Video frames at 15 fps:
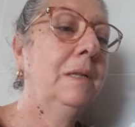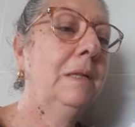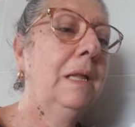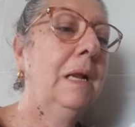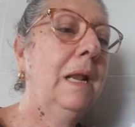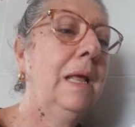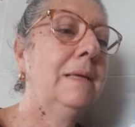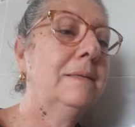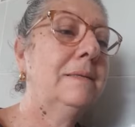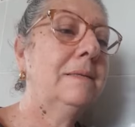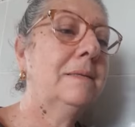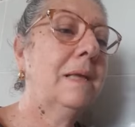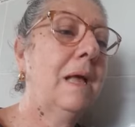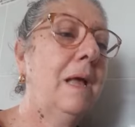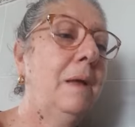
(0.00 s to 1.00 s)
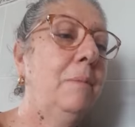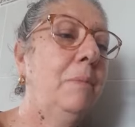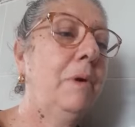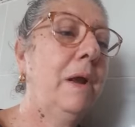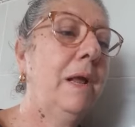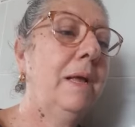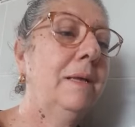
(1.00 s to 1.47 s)
the last sigh
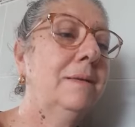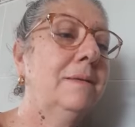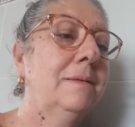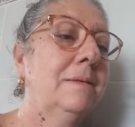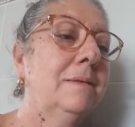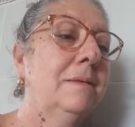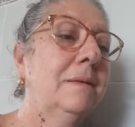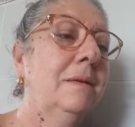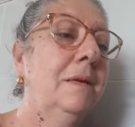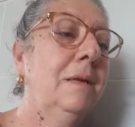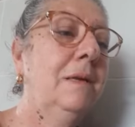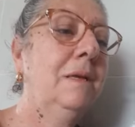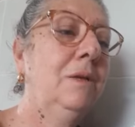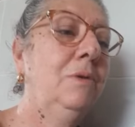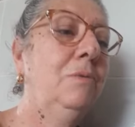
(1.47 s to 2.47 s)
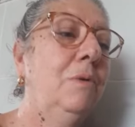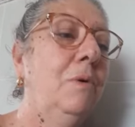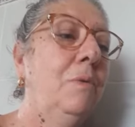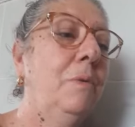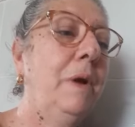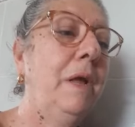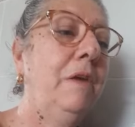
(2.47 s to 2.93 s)
breath you
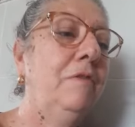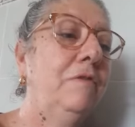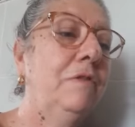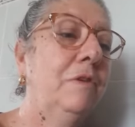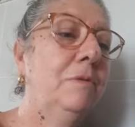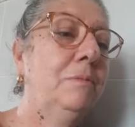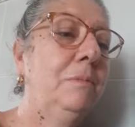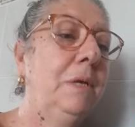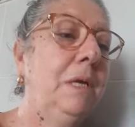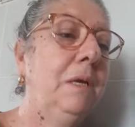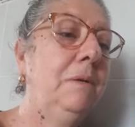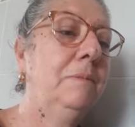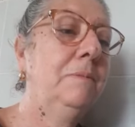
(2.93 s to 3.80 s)
away from me.